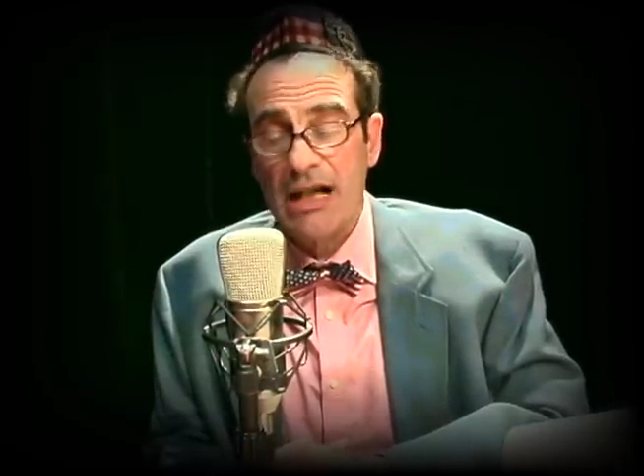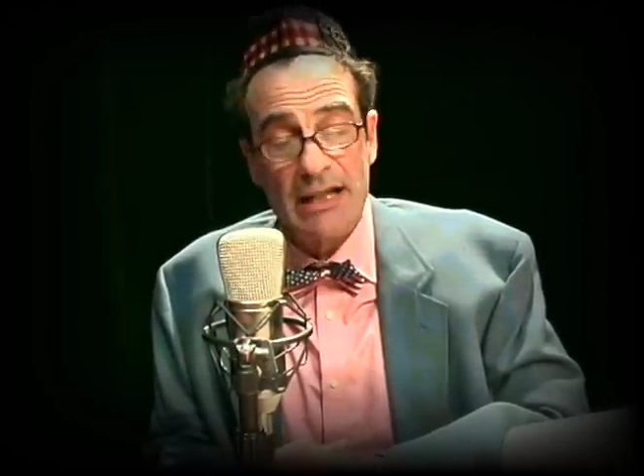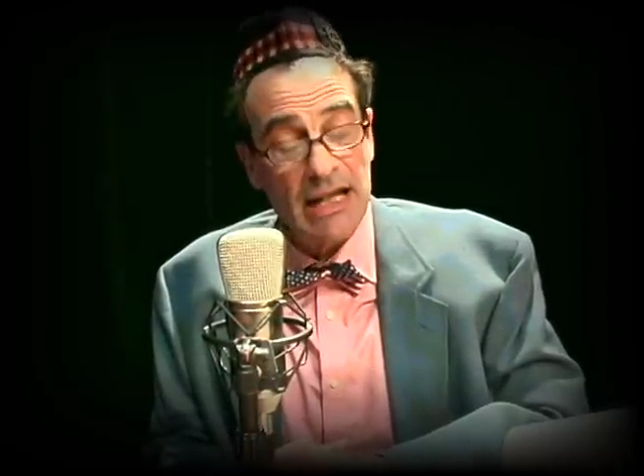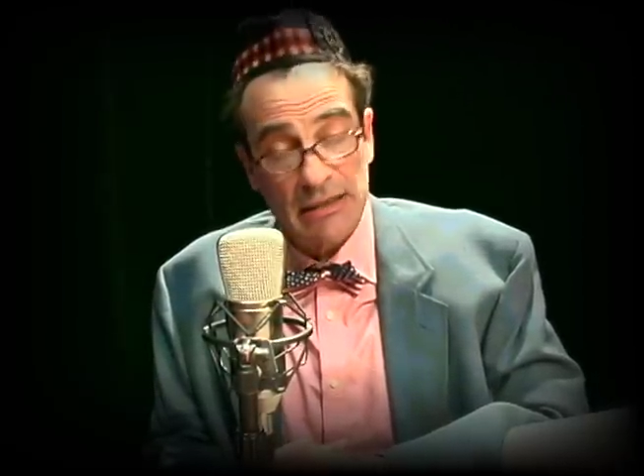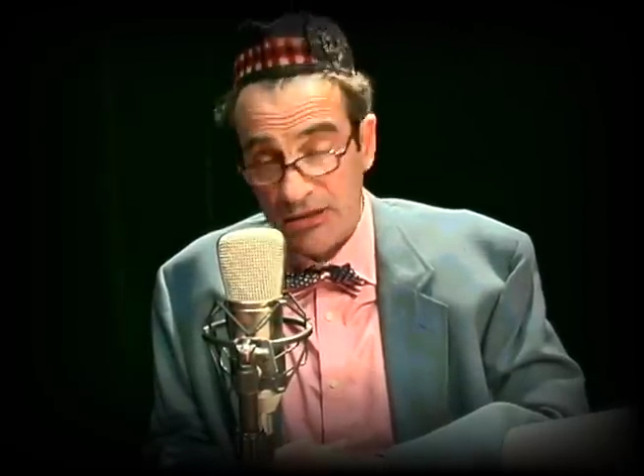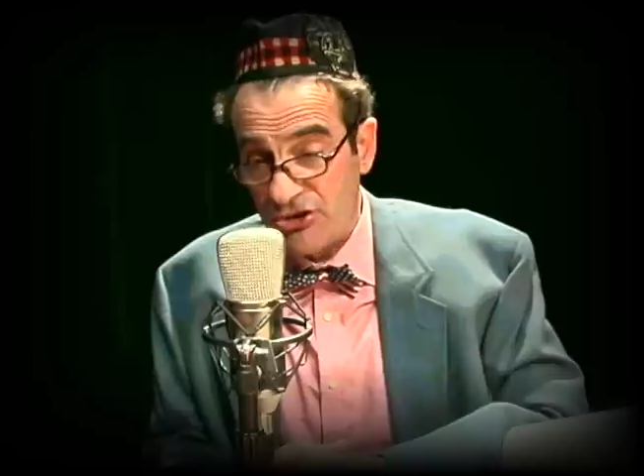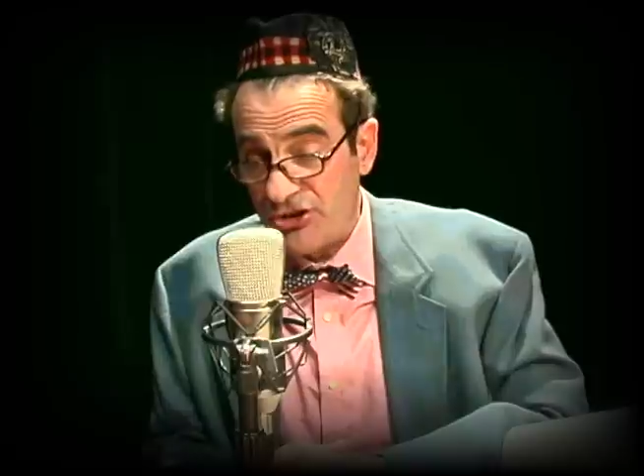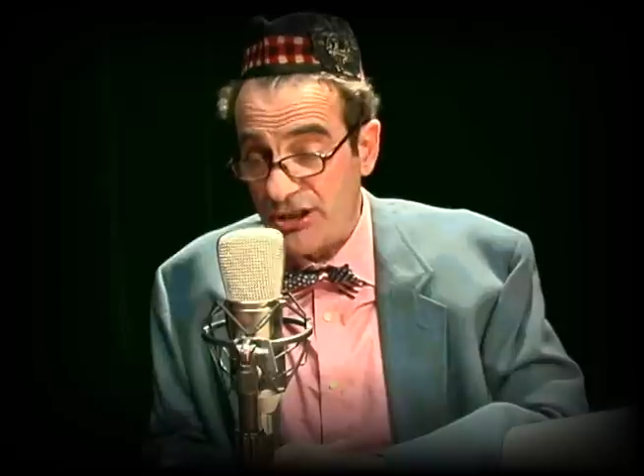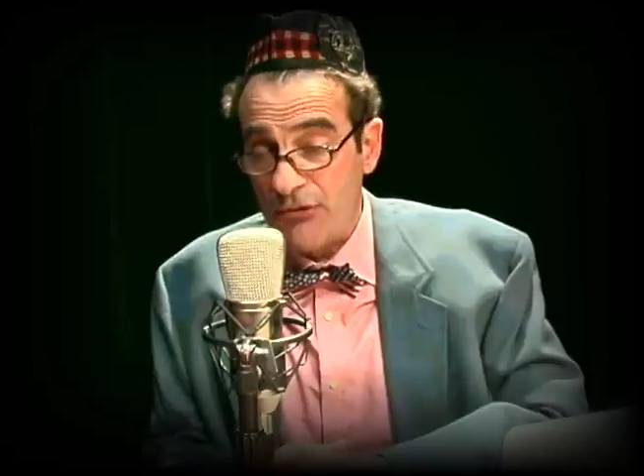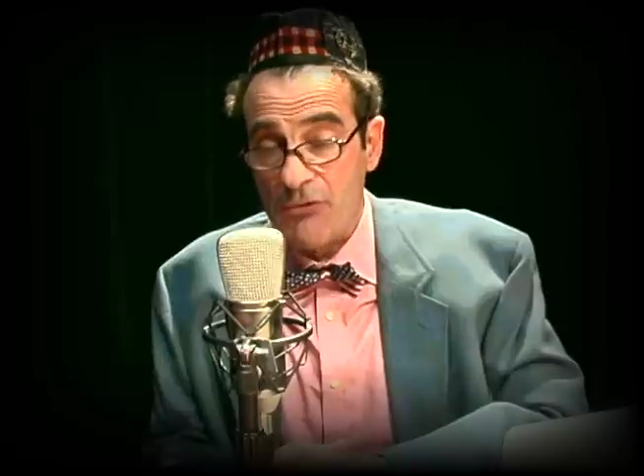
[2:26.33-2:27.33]
And I can
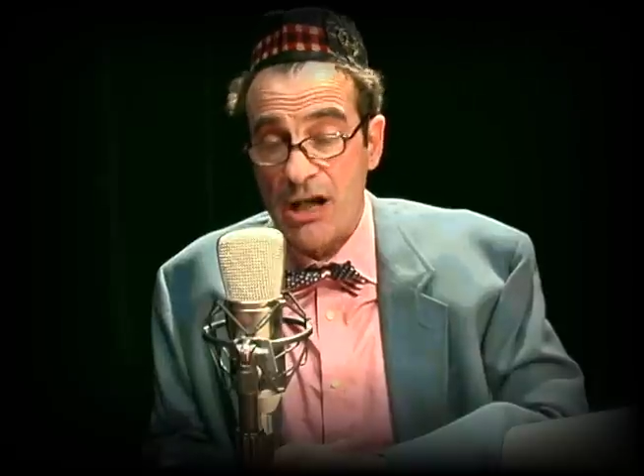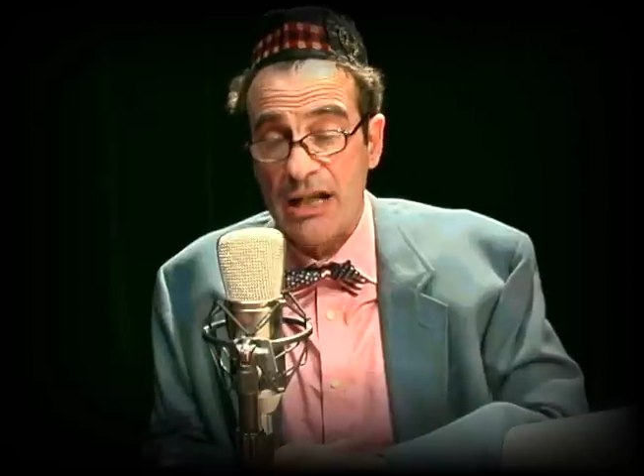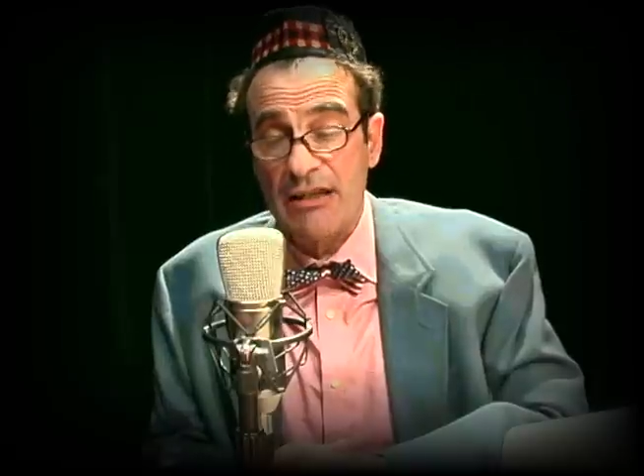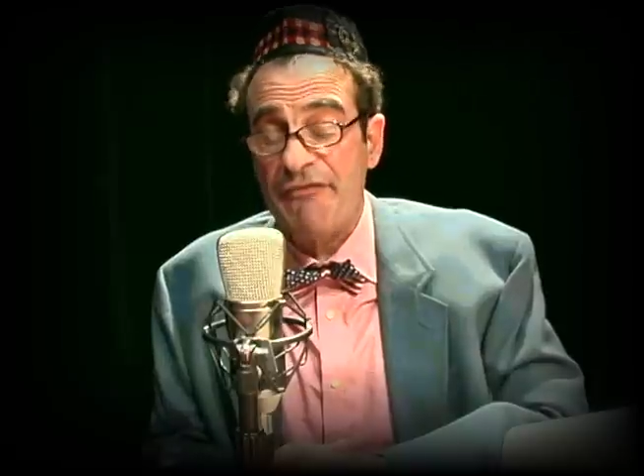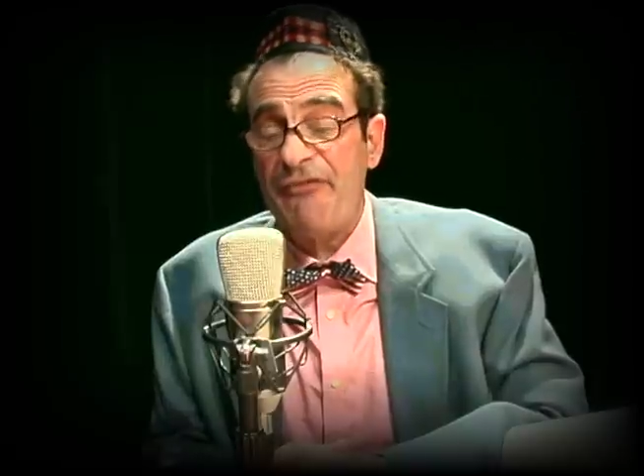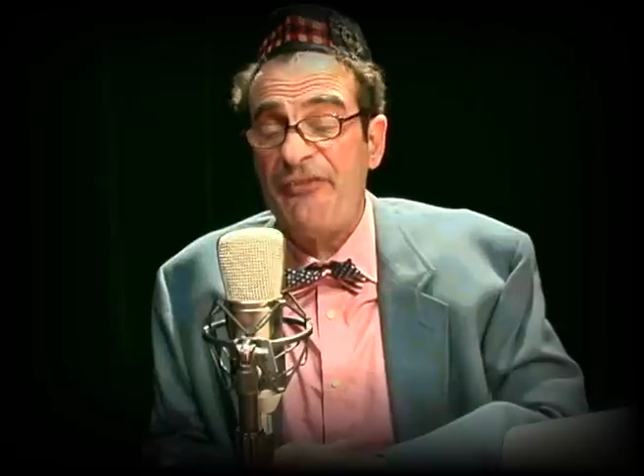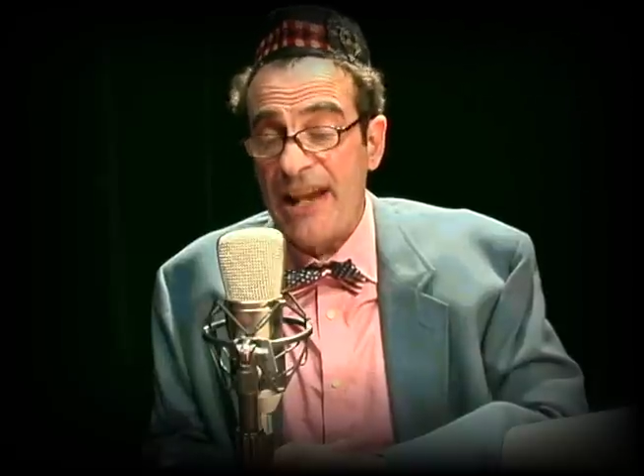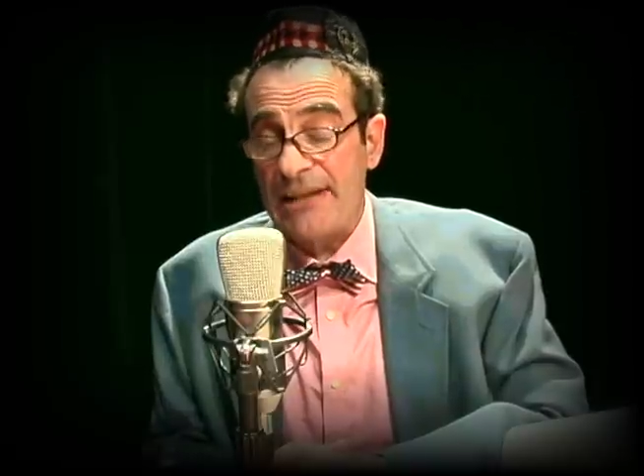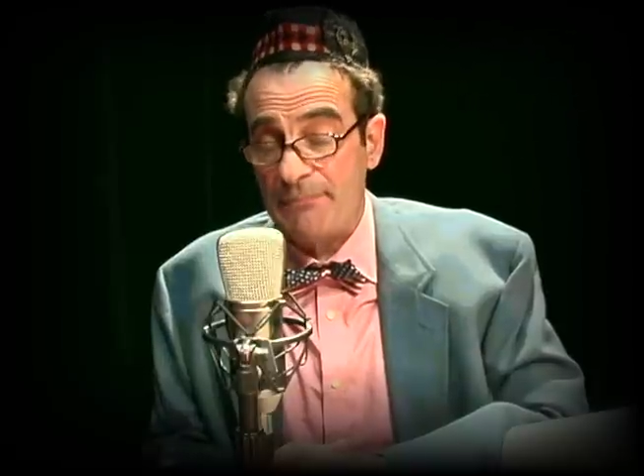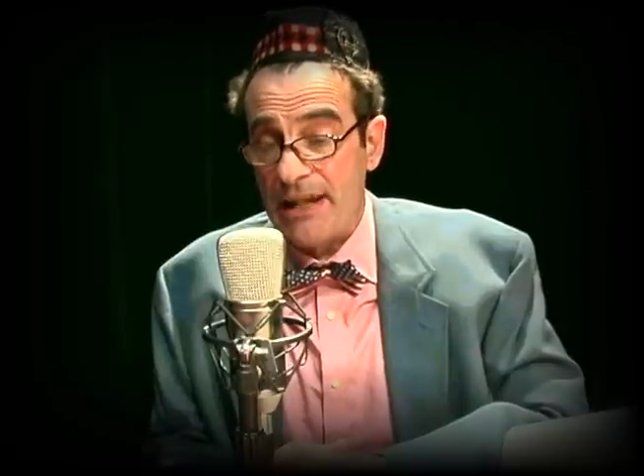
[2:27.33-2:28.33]
see why the
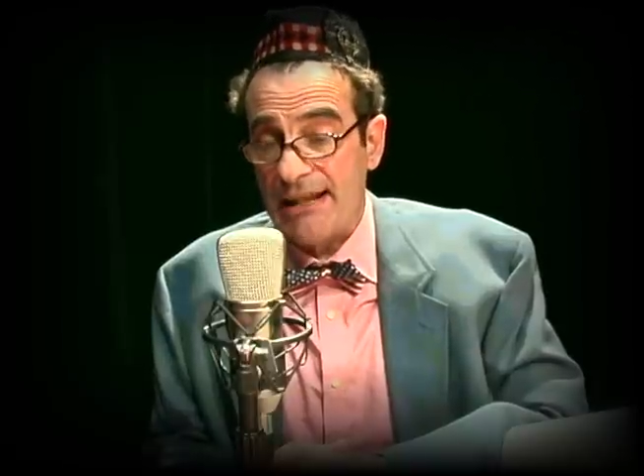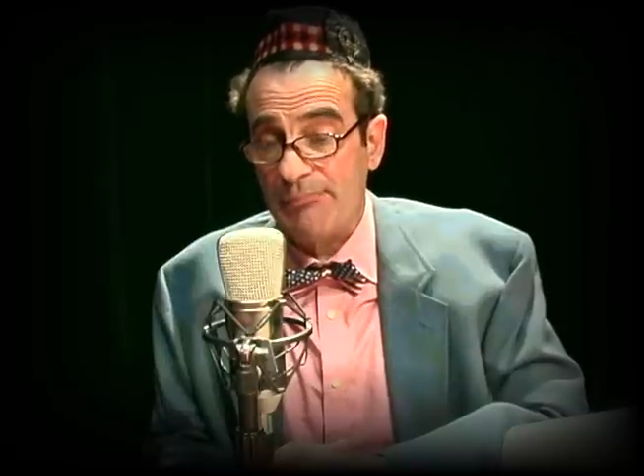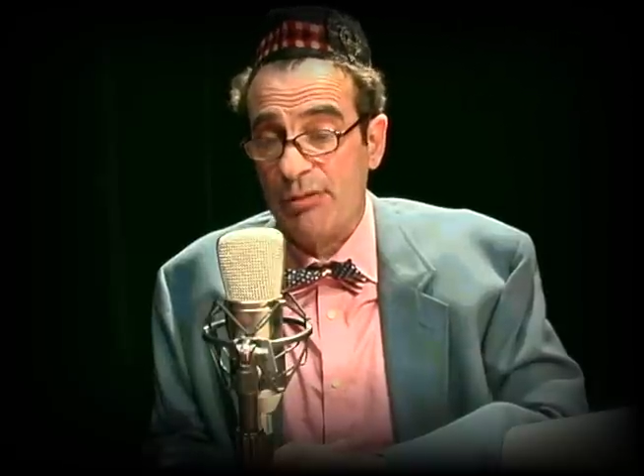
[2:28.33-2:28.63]
fat man